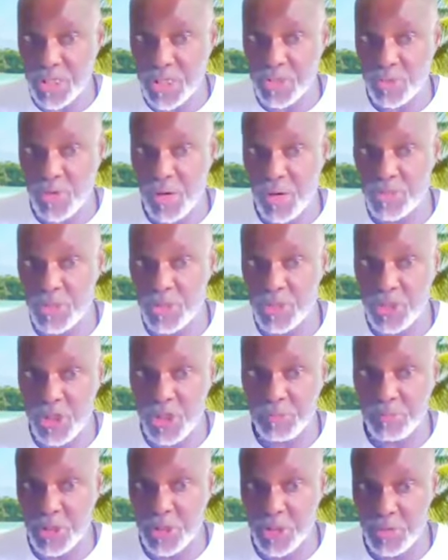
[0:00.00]
causes
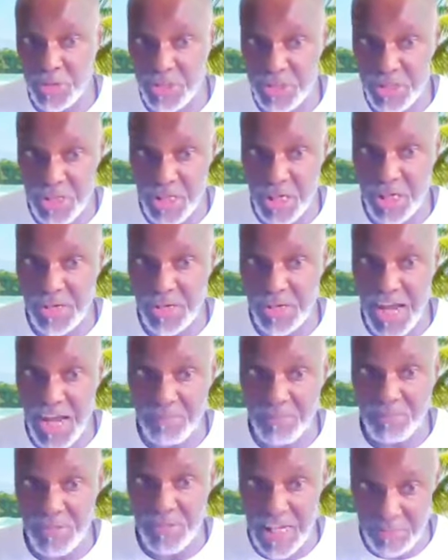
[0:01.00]
disruptions to
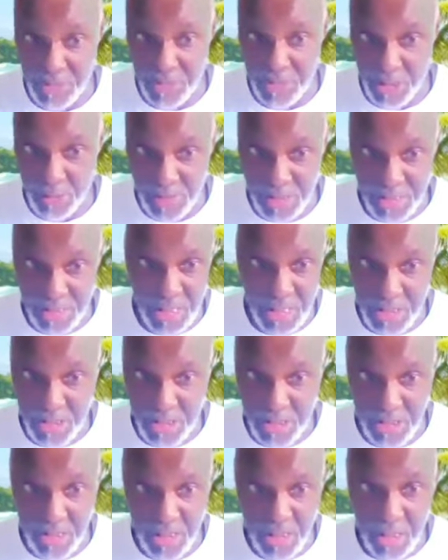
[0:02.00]
pituitary and hypothalamus, the
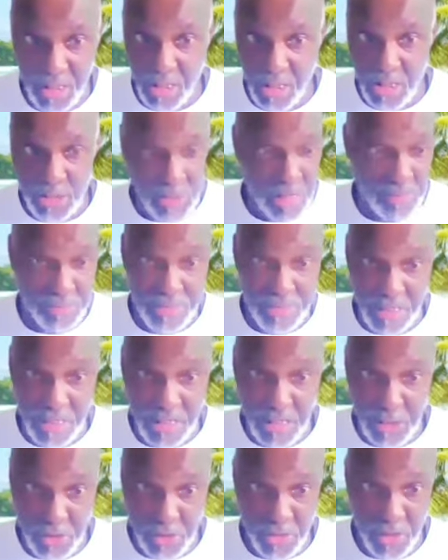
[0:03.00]
radiation.
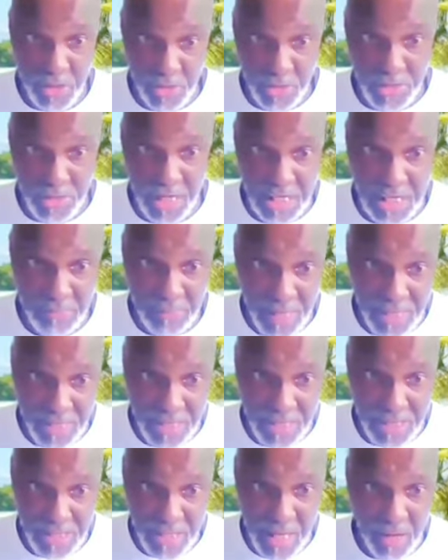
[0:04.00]
So I'm seeing this on, on a
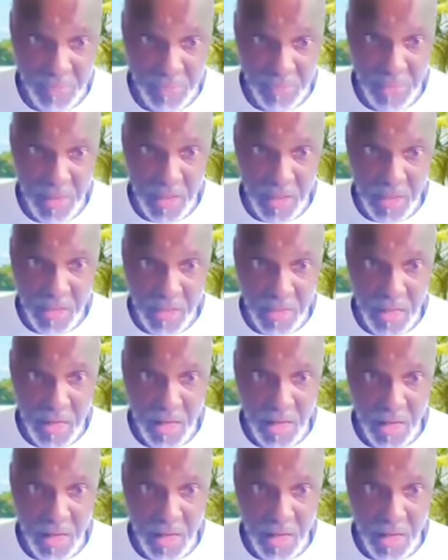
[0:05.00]
daily basis now.